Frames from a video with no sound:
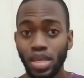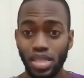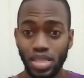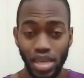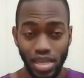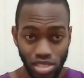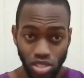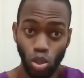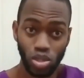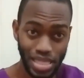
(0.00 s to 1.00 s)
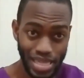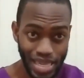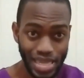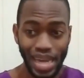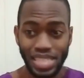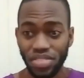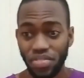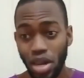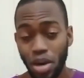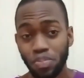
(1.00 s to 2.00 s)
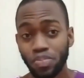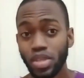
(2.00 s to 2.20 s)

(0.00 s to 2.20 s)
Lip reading: then tooth decay can develop.